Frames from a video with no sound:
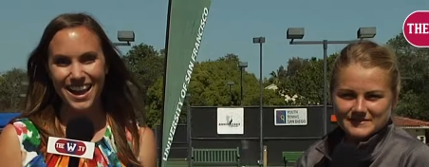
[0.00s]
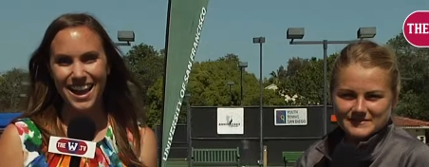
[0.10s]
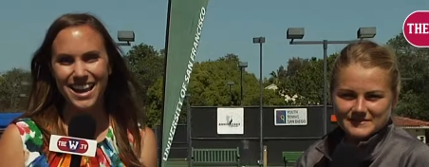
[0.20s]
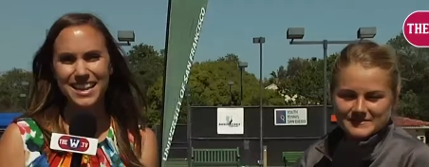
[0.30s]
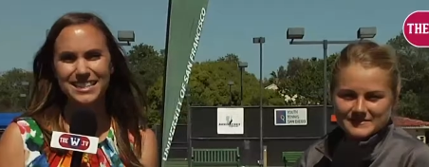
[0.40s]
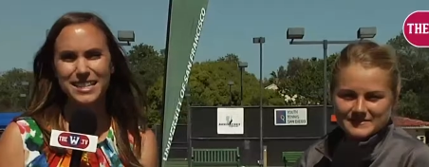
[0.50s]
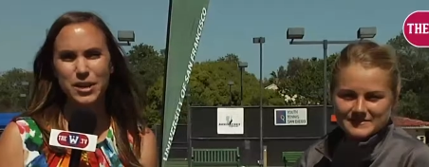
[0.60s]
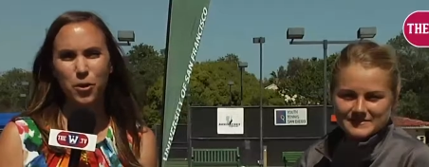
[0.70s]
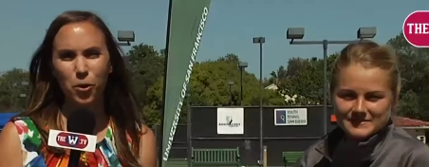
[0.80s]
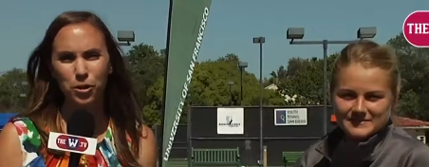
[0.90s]
Speaker 1: It is
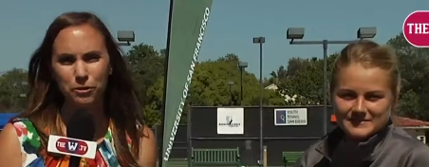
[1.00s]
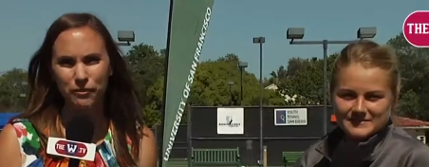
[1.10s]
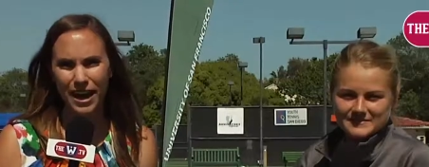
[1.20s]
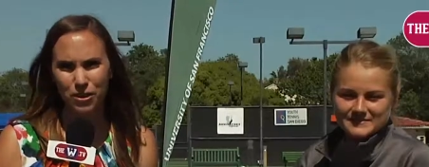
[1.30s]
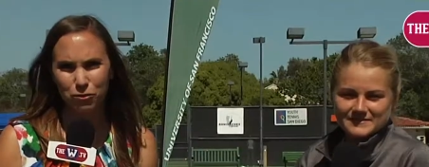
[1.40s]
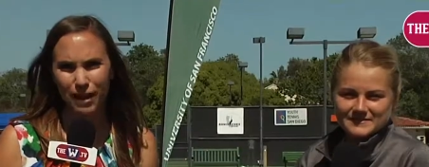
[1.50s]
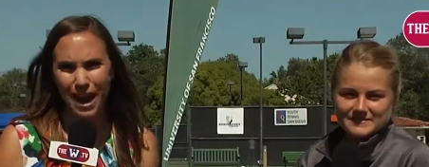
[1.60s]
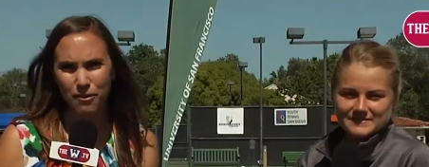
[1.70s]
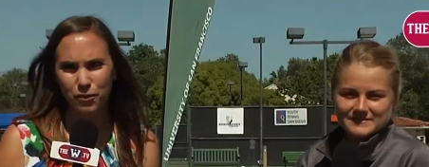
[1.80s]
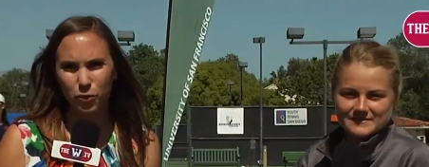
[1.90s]
the quarterfinal
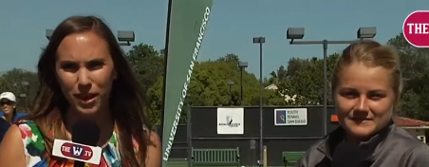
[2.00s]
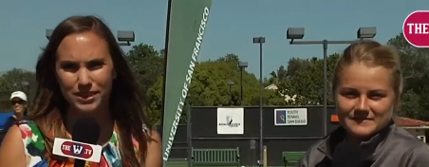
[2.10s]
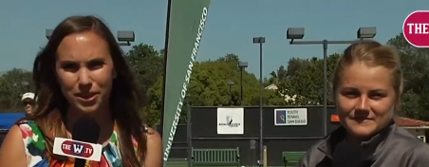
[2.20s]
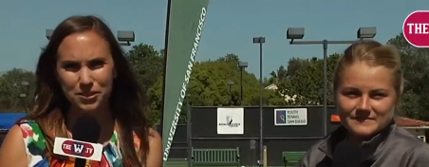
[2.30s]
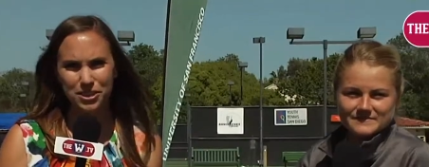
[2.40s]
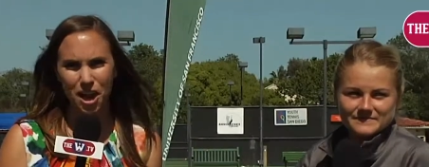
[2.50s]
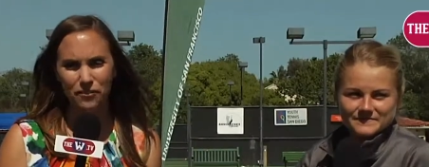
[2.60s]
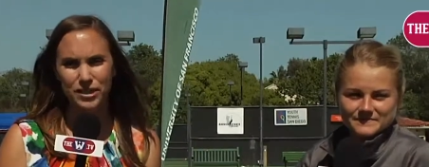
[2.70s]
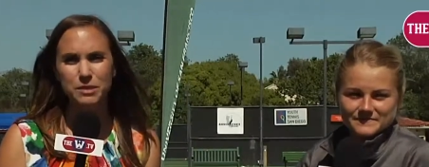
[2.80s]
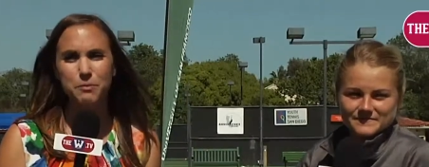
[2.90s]
round of the West Coast
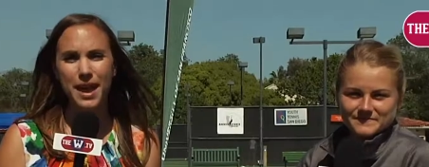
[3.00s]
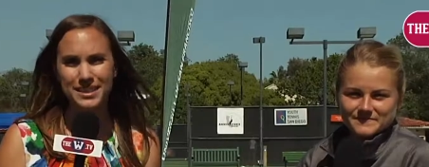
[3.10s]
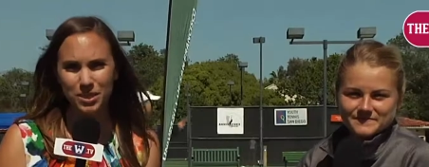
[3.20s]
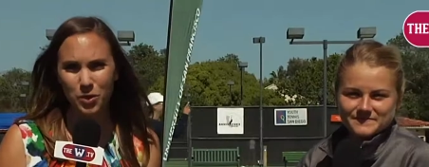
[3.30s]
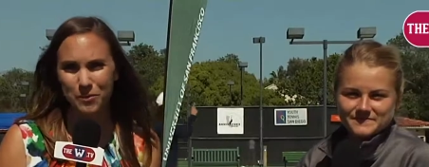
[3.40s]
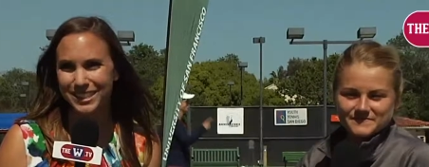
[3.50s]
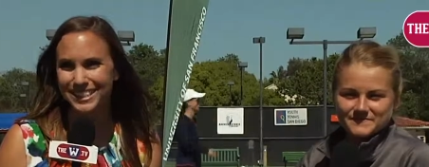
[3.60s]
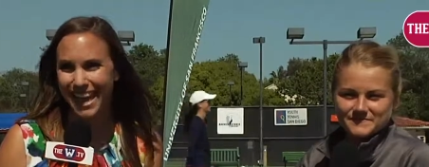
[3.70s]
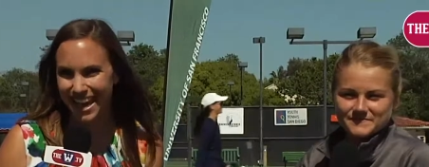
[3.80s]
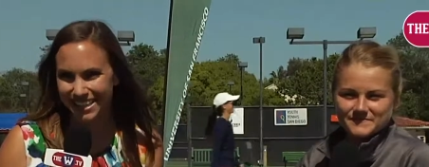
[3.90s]
Conference Men's and Women's
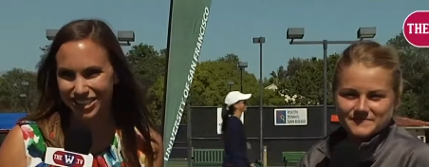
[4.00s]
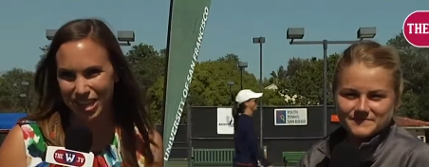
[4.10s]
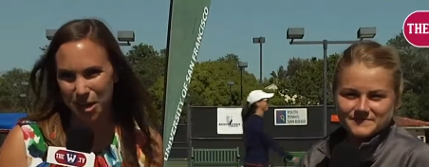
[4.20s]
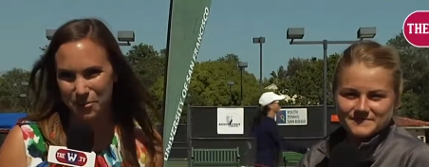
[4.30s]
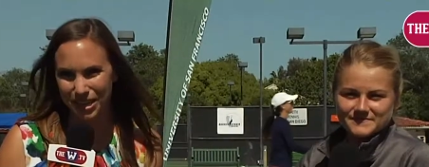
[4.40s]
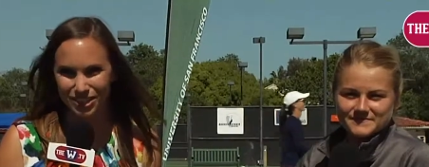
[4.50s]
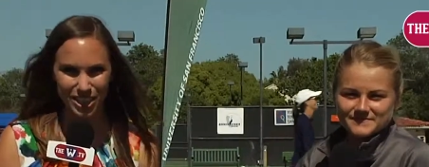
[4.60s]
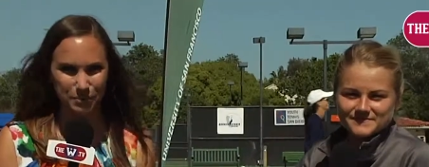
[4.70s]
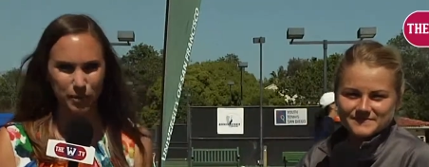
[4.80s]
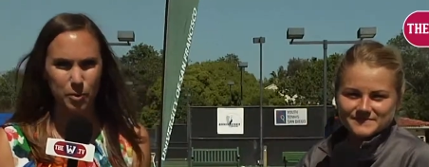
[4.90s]
Tennis
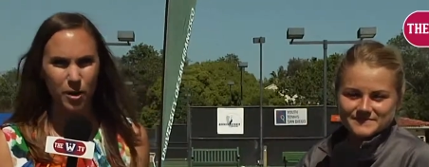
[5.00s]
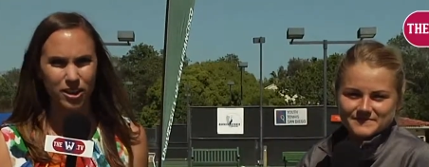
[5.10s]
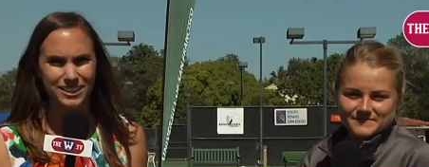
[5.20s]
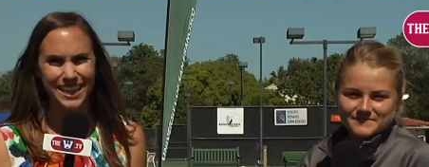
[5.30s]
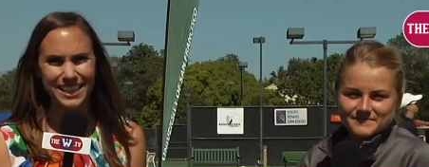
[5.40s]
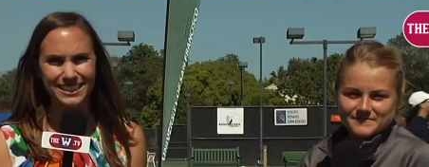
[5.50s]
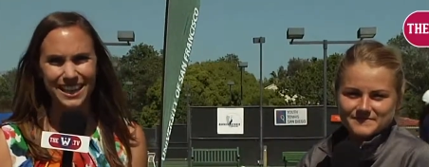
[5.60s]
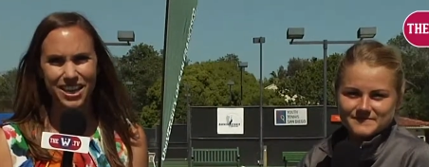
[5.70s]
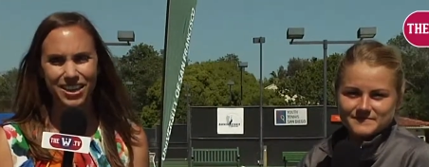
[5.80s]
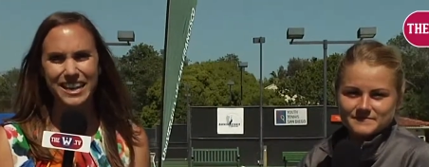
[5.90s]
Championships from the Barnes Tennis
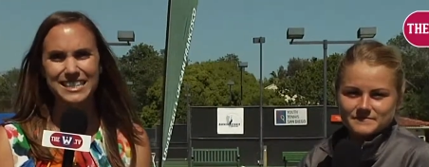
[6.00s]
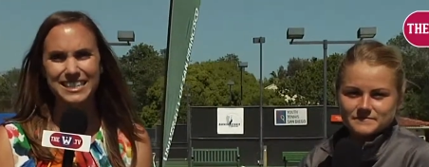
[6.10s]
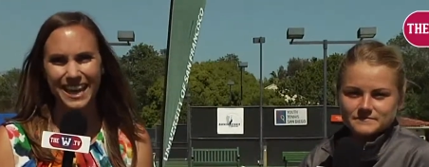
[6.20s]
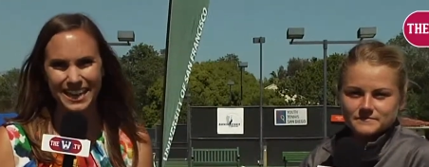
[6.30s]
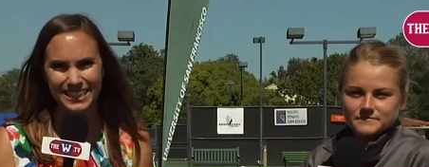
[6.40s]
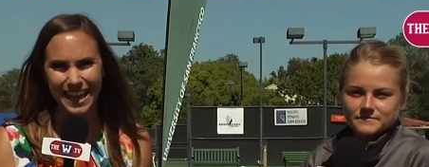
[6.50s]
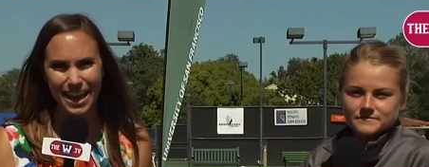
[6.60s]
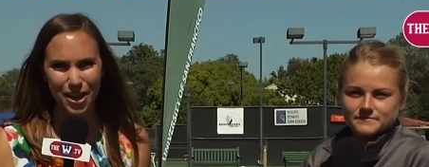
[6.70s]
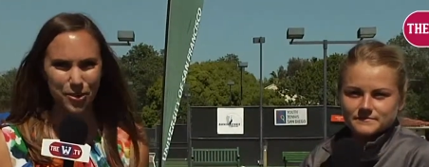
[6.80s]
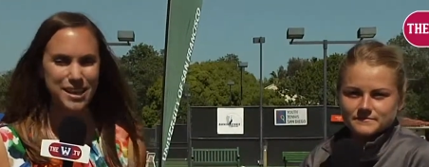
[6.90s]
Center in San
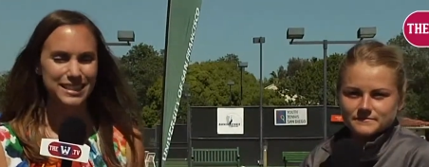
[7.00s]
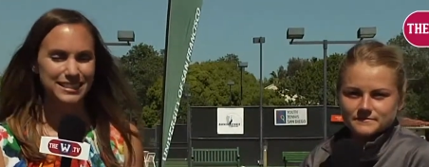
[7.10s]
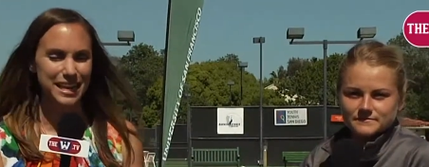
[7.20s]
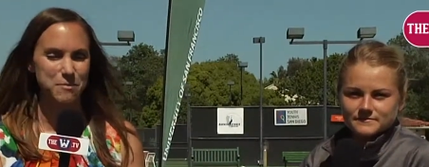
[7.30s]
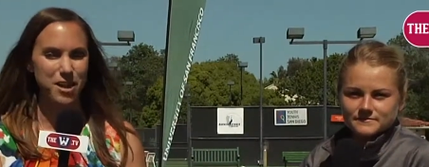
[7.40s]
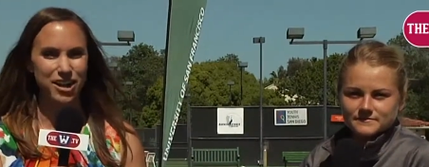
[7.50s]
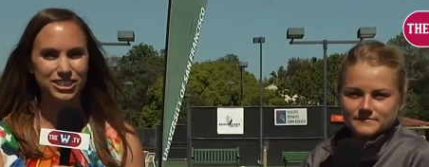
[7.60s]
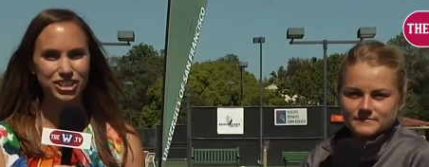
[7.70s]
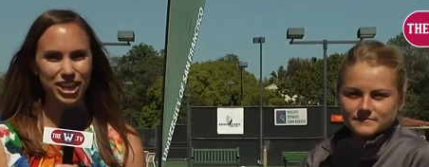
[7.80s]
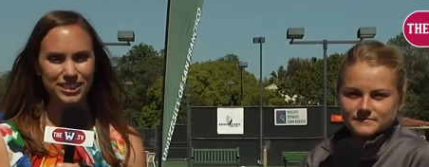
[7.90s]
Diego. St.
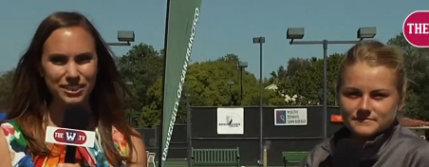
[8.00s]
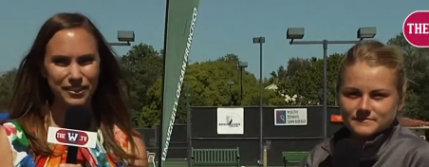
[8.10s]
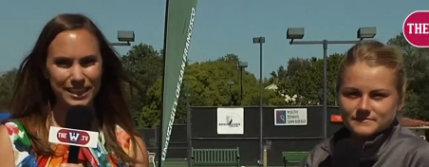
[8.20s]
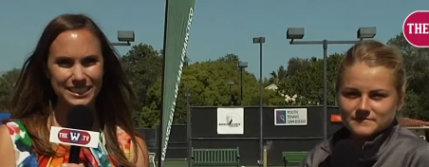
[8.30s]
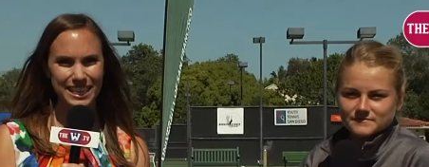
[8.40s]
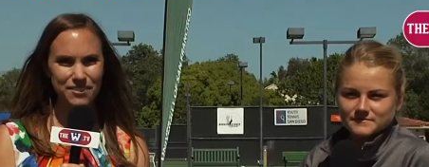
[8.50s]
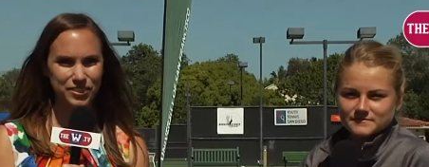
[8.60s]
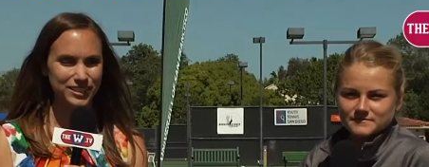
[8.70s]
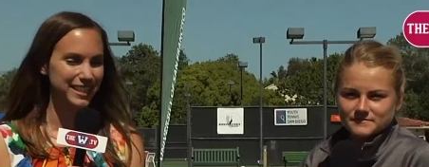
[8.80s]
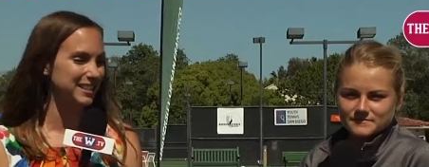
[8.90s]
Mary's just defeated San
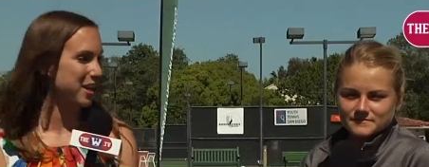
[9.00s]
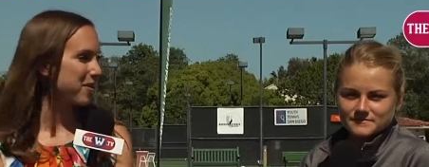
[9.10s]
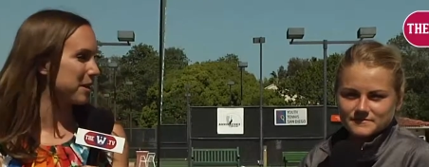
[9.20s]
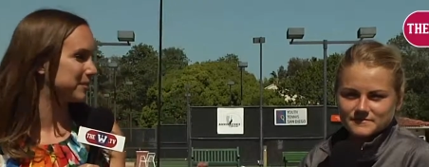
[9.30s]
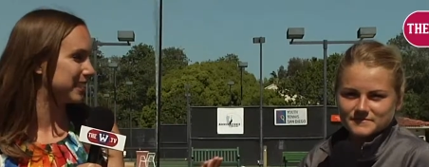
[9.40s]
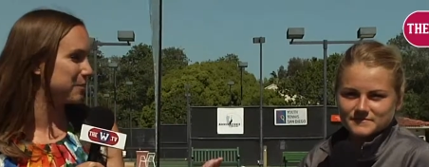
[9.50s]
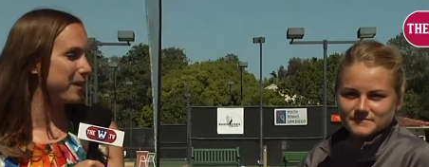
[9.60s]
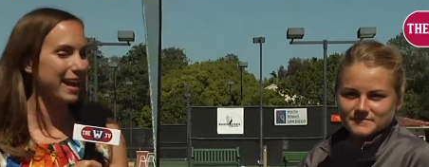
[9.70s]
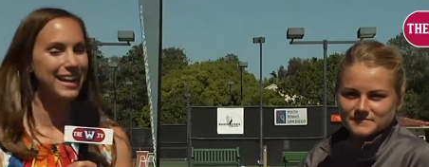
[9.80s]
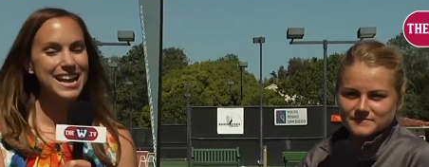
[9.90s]
Francisco, and I'm sitting by